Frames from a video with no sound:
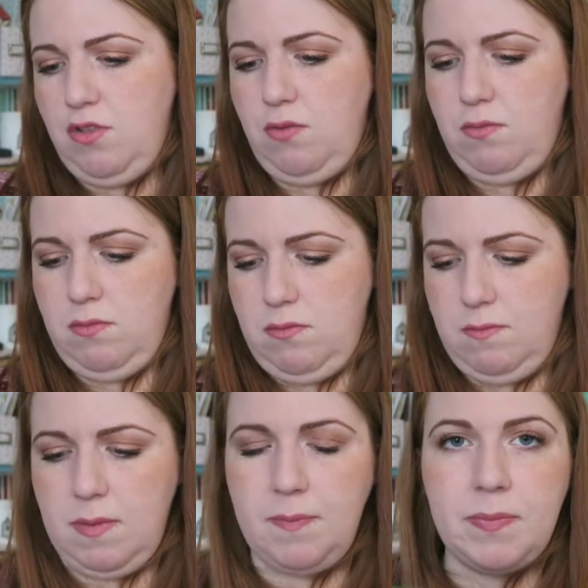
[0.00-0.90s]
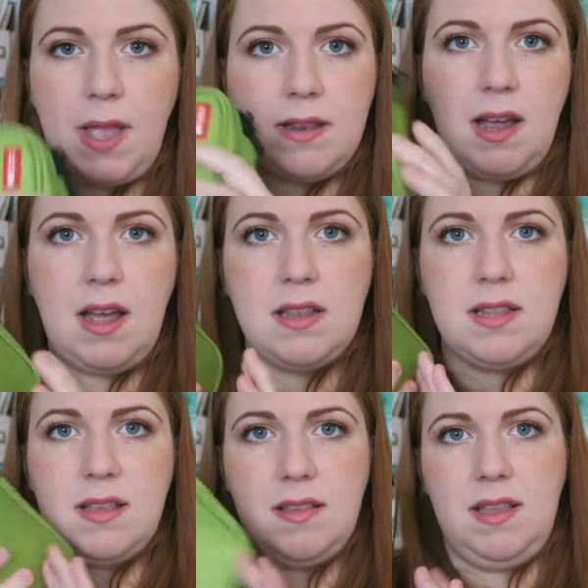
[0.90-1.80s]
you know, at
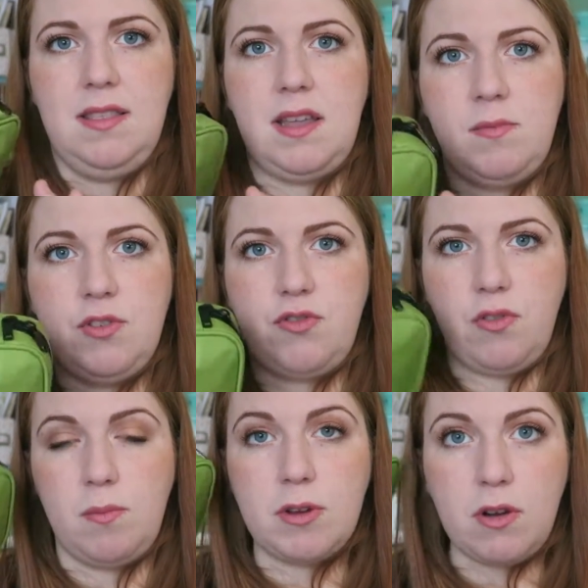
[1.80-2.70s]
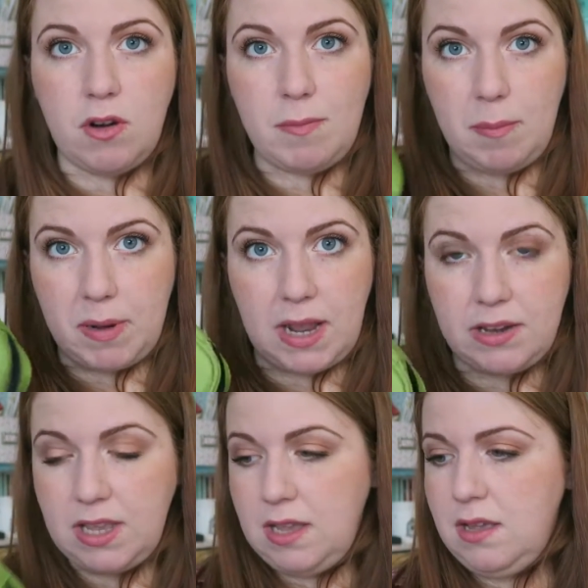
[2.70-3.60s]
hand. It doesn't take that much room, but all my
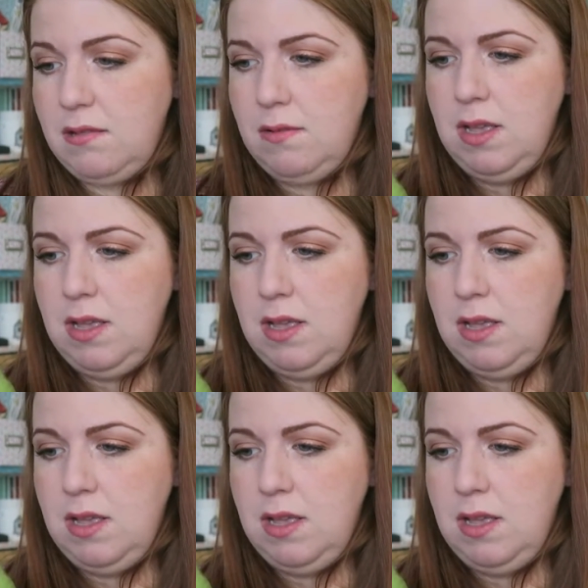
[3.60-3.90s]
planning